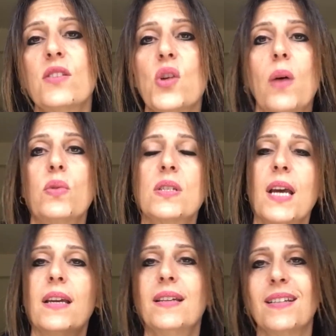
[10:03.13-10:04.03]
So I was
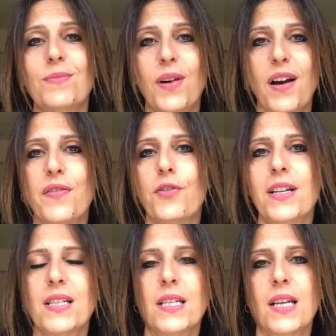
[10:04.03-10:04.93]
taken by a
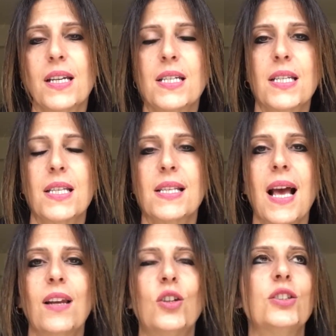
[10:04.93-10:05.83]
friend today to the
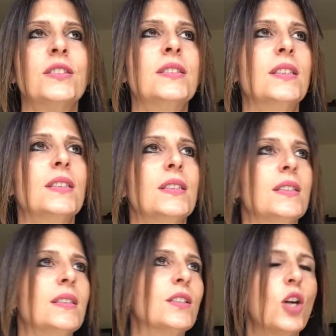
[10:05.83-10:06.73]
salon,
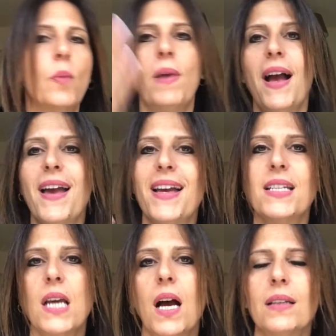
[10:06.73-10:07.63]
got my hair
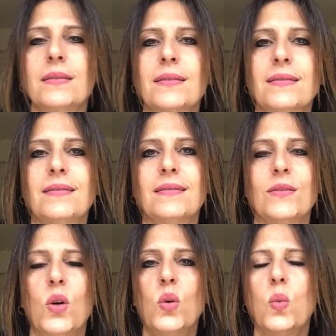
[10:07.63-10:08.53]
done,
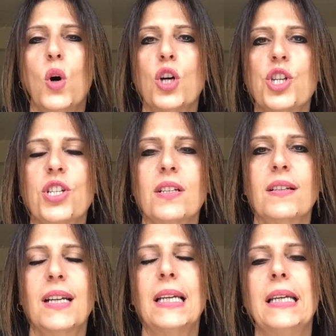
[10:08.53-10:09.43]
all washed and
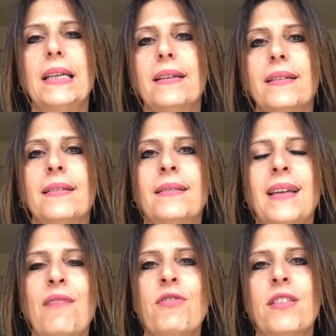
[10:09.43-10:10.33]
clean, and
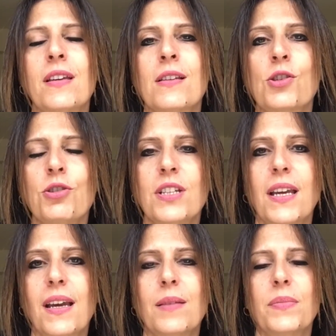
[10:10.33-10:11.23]
everything is good
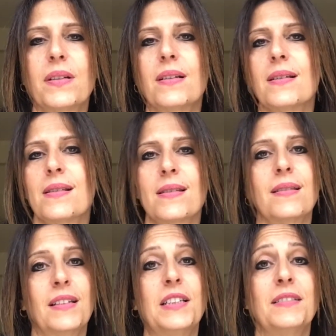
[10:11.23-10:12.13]
again because,
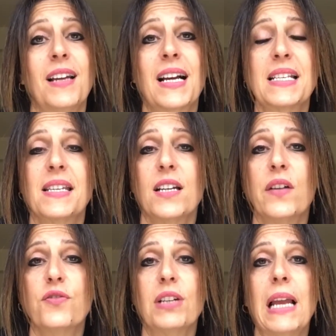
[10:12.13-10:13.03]
you know, like I said,
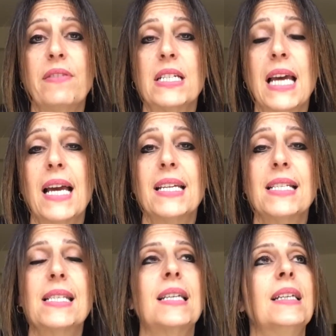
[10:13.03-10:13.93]
after 11
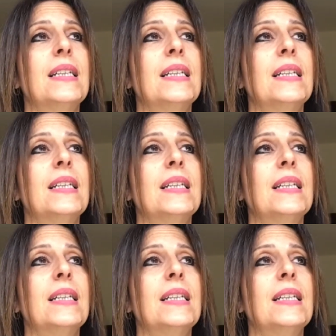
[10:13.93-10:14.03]
days,